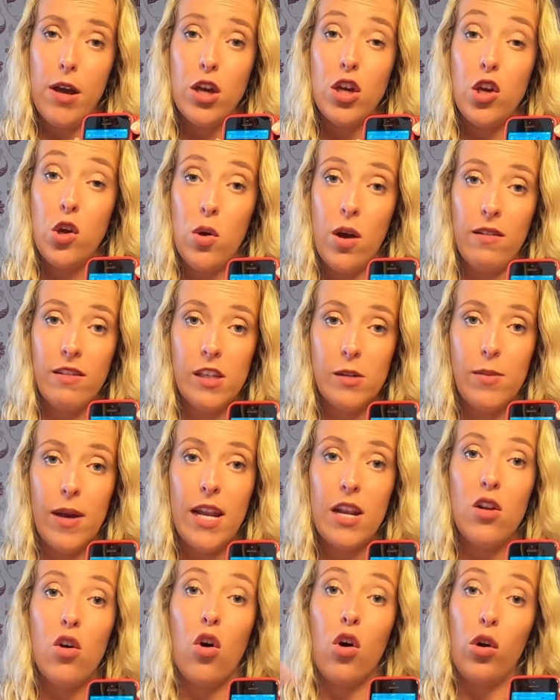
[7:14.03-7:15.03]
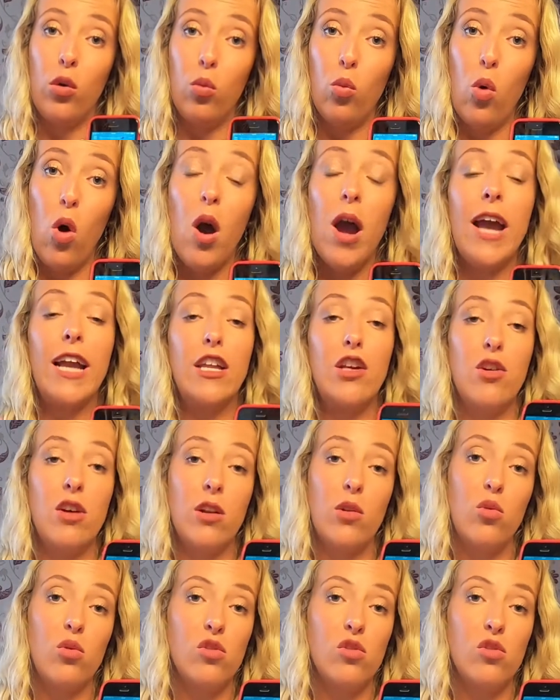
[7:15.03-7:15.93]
you have spent on what, and you can